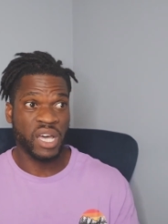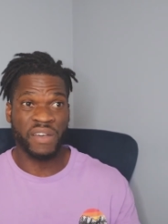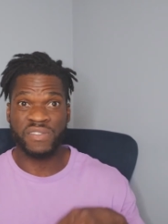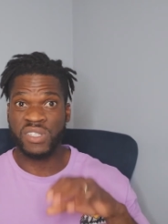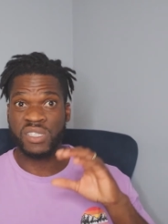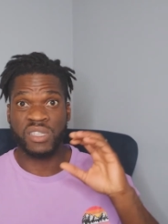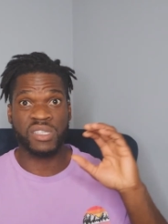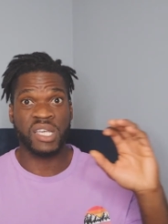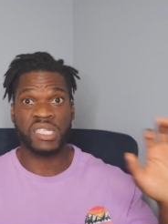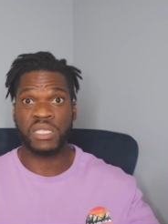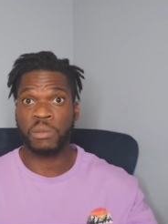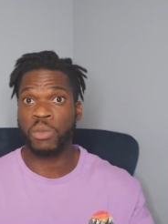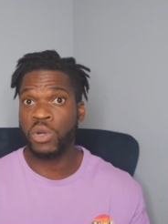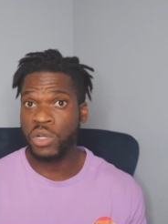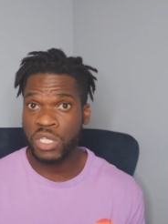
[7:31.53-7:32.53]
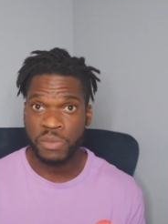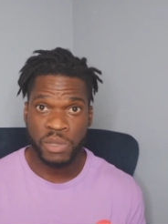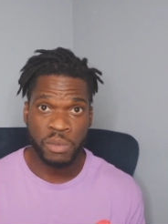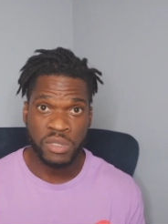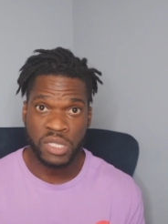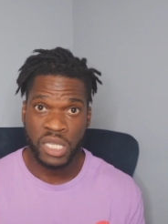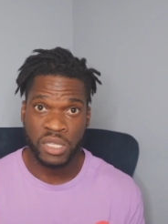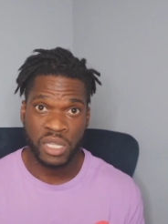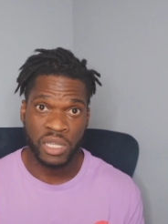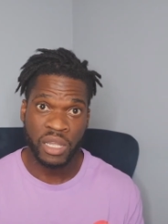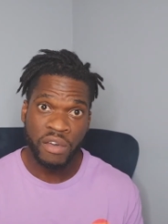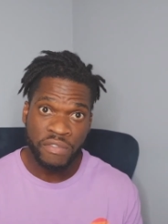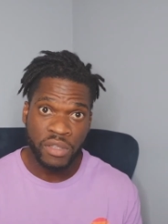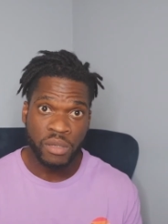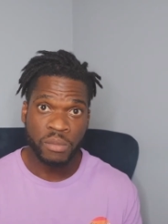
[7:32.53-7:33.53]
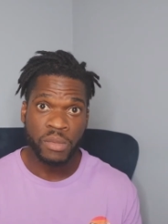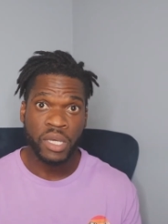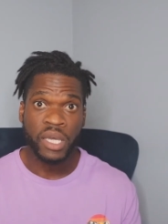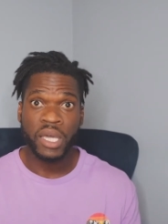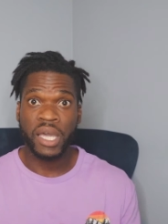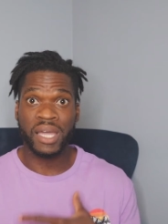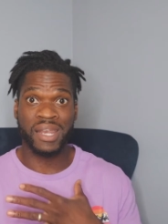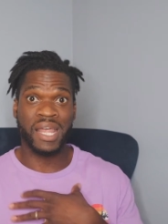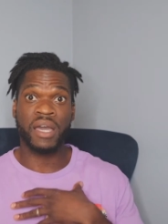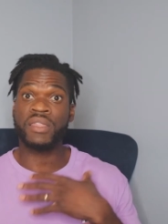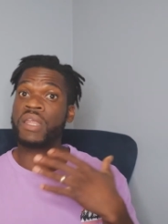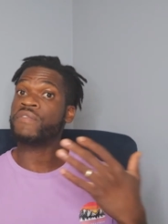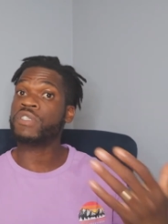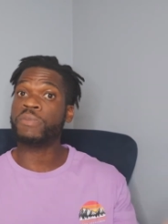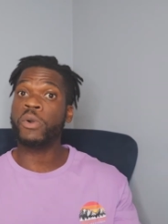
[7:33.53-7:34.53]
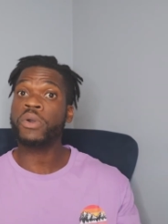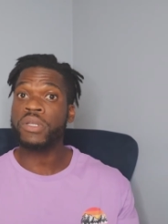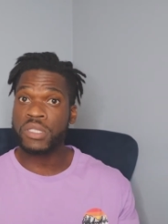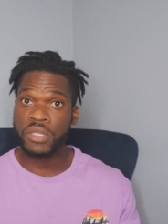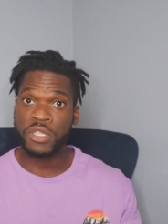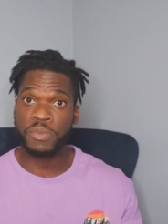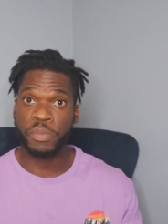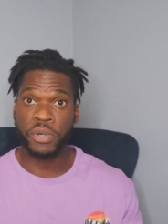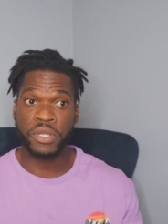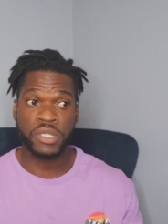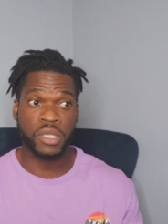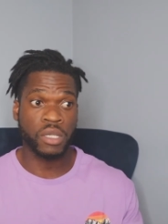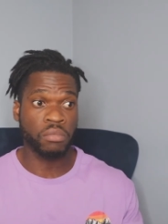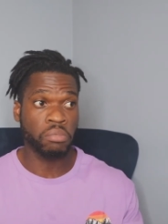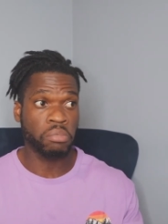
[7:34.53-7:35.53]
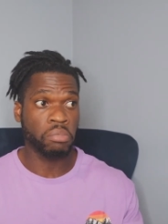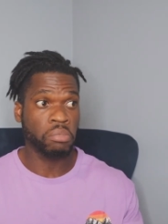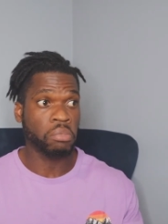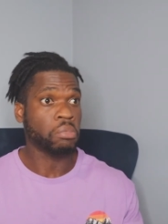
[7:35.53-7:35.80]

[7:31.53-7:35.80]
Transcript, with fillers: I've seen the testimonials, people saying they love them, and now that I've spoken to this person,